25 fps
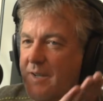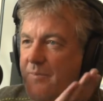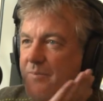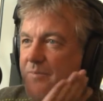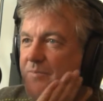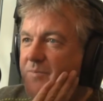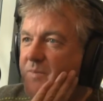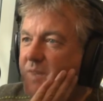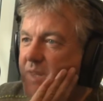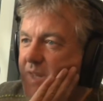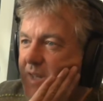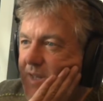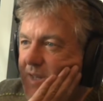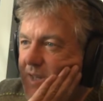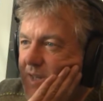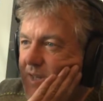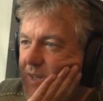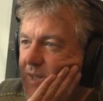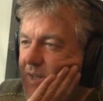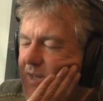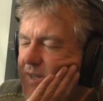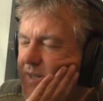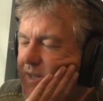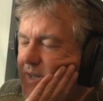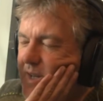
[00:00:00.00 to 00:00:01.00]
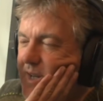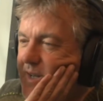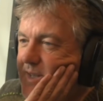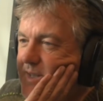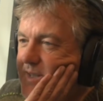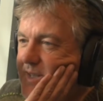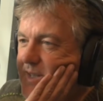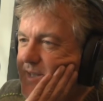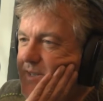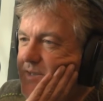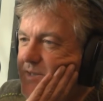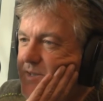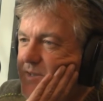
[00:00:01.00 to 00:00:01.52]
And
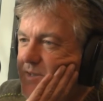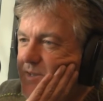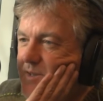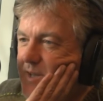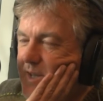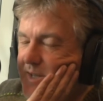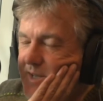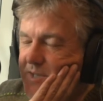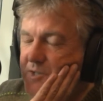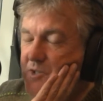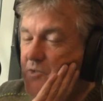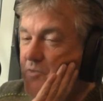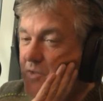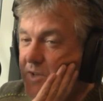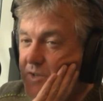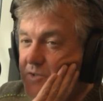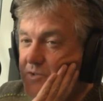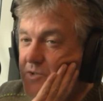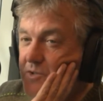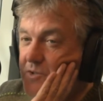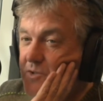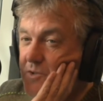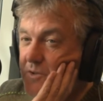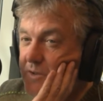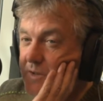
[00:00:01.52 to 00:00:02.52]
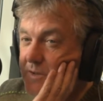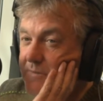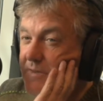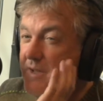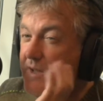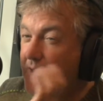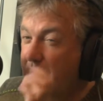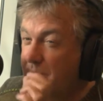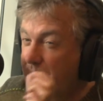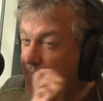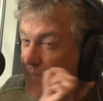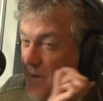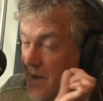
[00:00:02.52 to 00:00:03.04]
it is a real story of
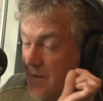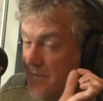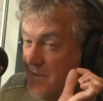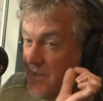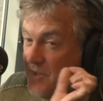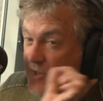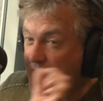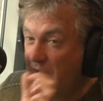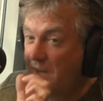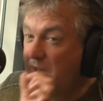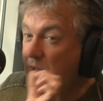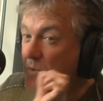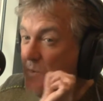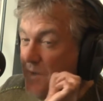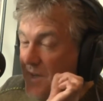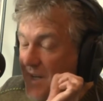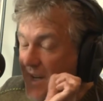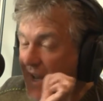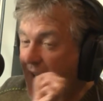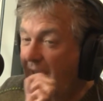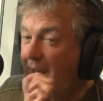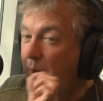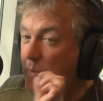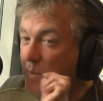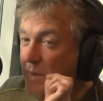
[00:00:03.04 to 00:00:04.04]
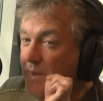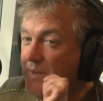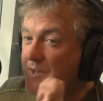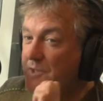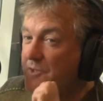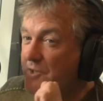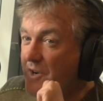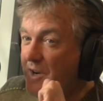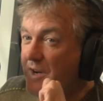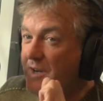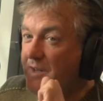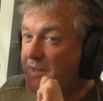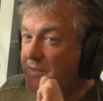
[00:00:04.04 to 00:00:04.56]
a genuinely epic
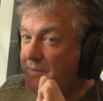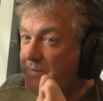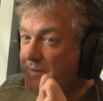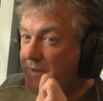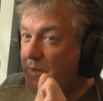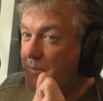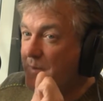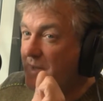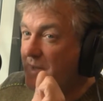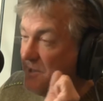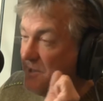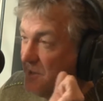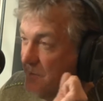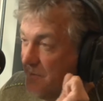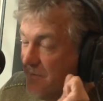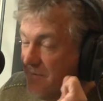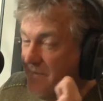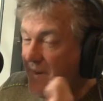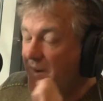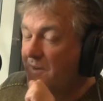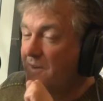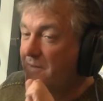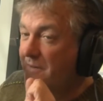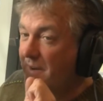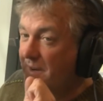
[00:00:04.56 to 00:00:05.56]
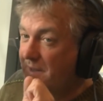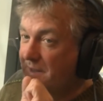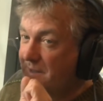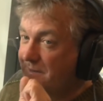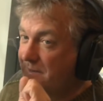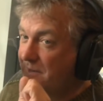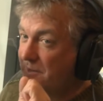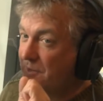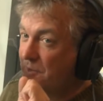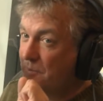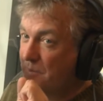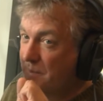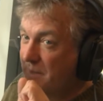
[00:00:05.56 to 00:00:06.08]
drive. I mean, some very, very
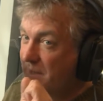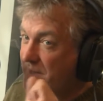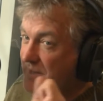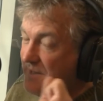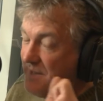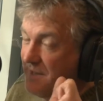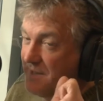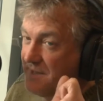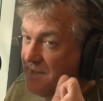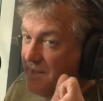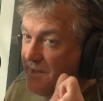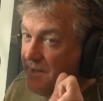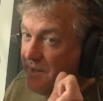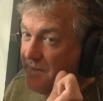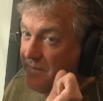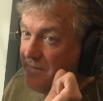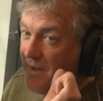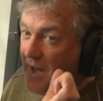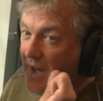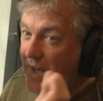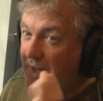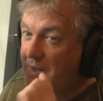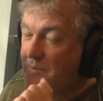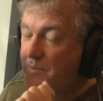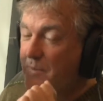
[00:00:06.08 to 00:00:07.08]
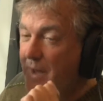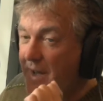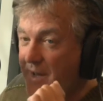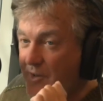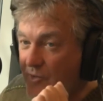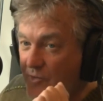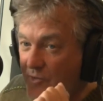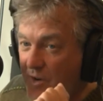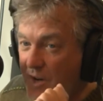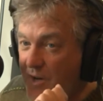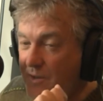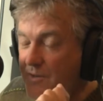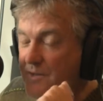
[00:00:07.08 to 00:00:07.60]
difficult bits. There's a lot of
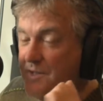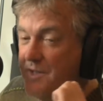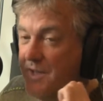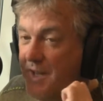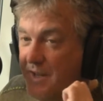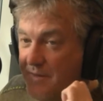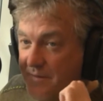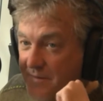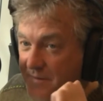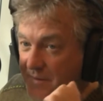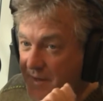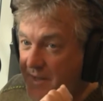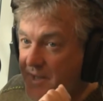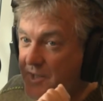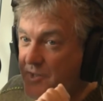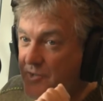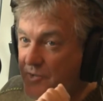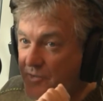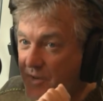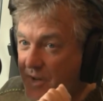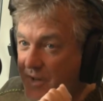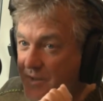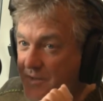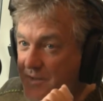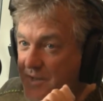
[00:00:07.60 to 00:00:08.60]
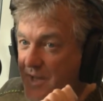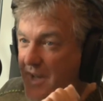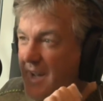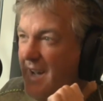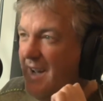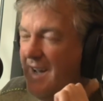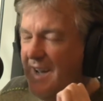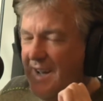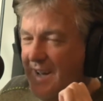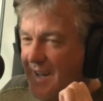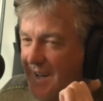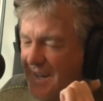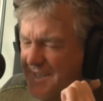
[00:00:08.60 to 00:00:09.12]
unmade roads and unfinished roads.
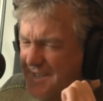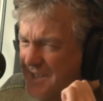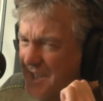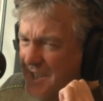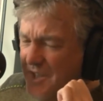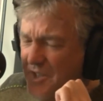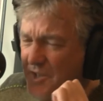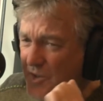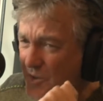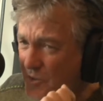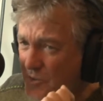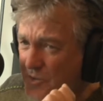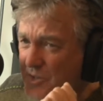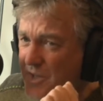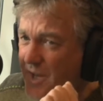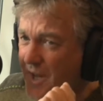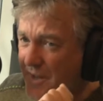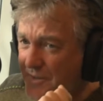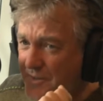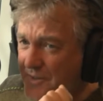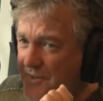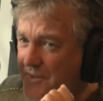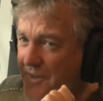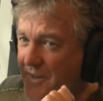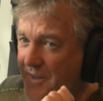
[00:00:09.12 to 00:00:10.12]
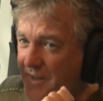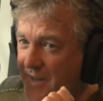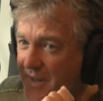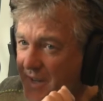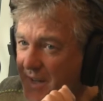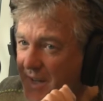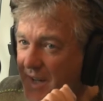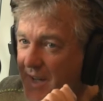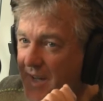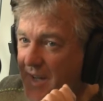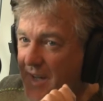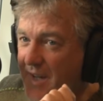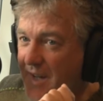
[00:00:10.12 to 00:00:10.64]
It's a huge country.
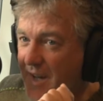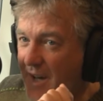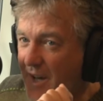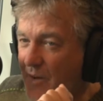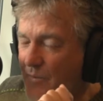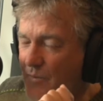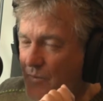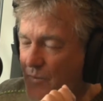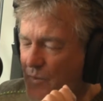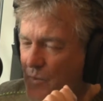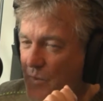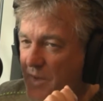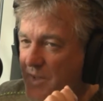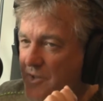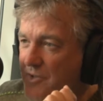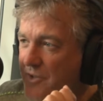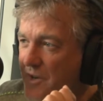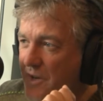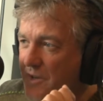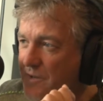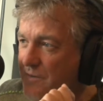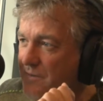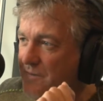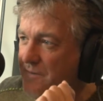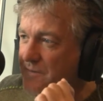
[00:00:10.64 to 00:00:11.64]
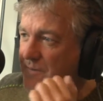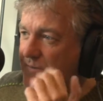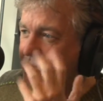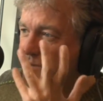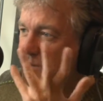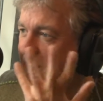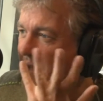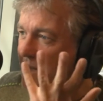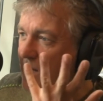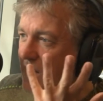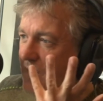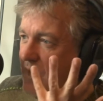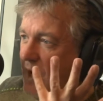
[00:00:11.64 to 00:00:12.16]
We drove
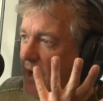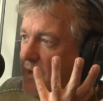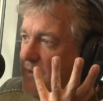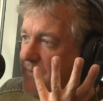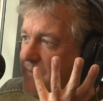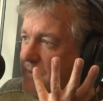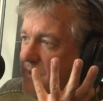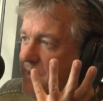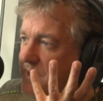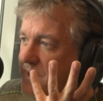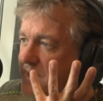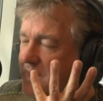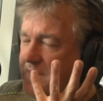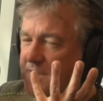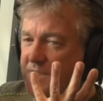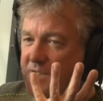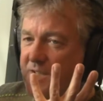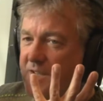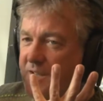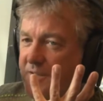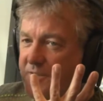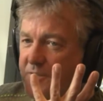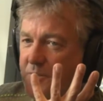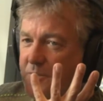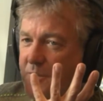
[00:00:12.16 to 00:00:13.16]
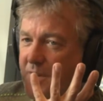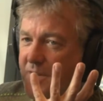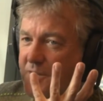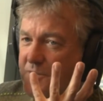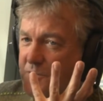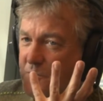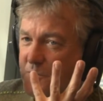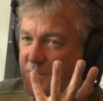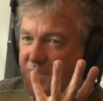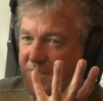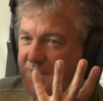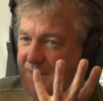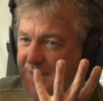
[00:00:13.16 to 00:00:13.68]
over 1,600 miles,
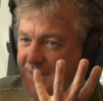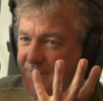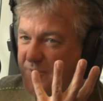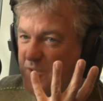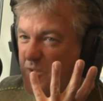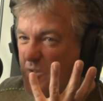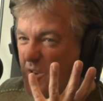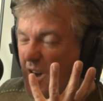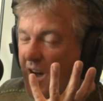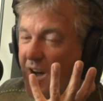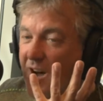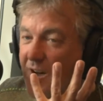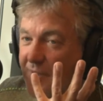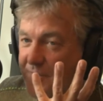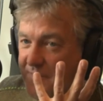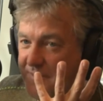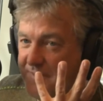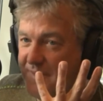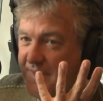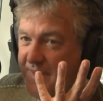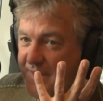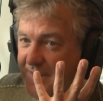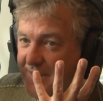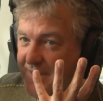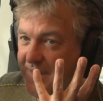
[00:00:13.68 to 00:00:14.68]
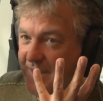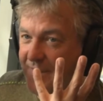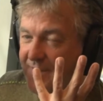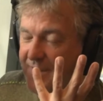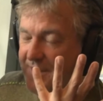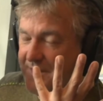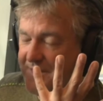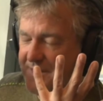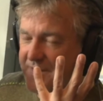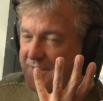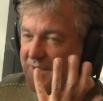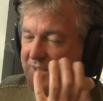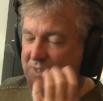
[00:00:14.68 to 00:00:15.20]
and we didn't even do half of it.
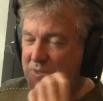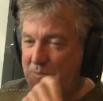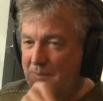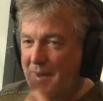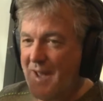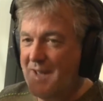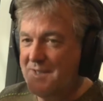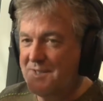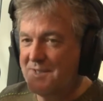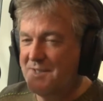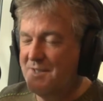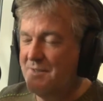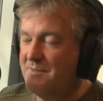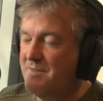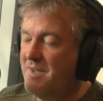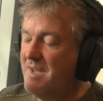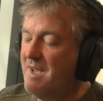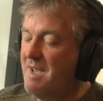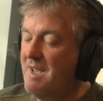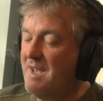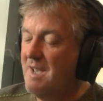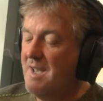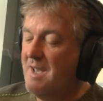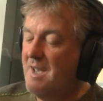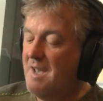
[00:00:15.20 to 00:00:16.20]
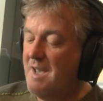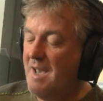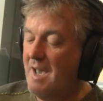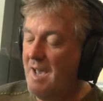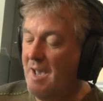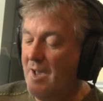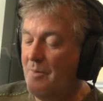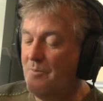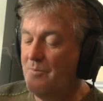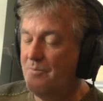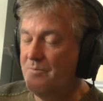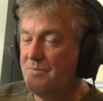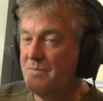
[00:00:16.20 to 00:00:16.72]
It's massive.
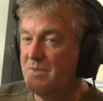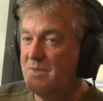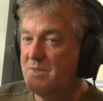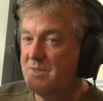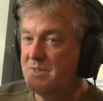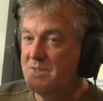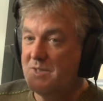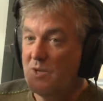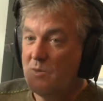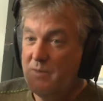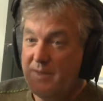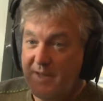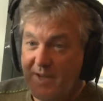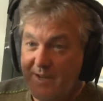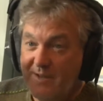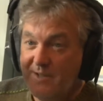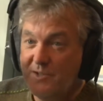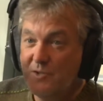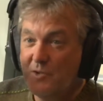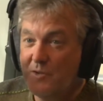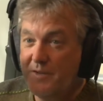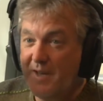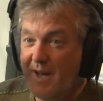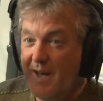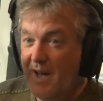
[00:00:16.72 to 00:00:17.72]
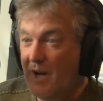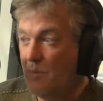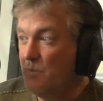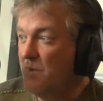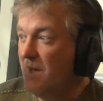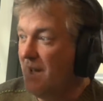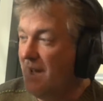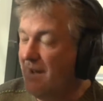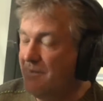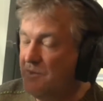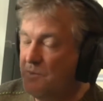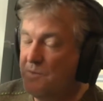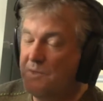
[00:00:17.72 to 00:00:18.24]
So there is all that, and
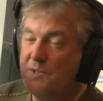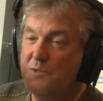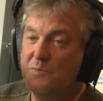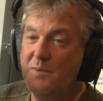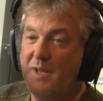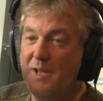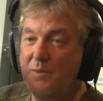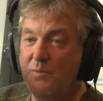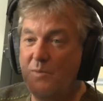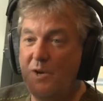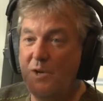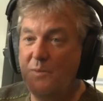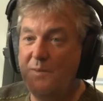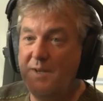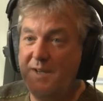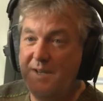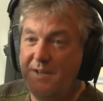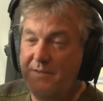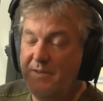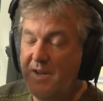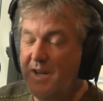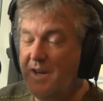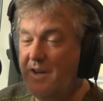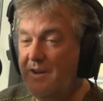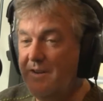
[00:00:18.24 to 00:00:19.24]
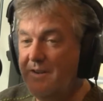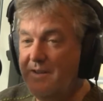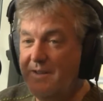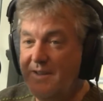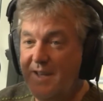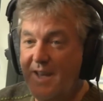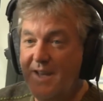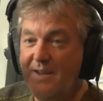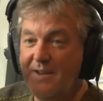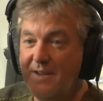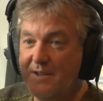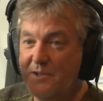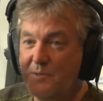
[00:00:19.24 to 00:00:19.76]
we have to explain why we leave in a hurry at
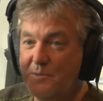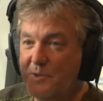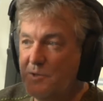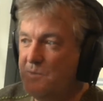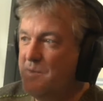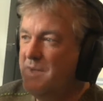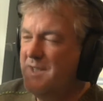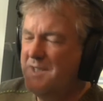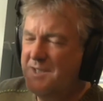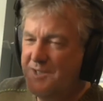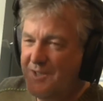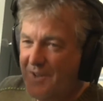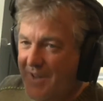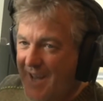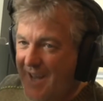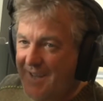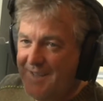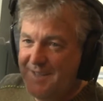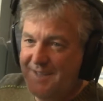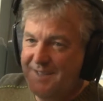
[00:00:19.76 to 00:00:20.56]
the end, I suppose. But it's not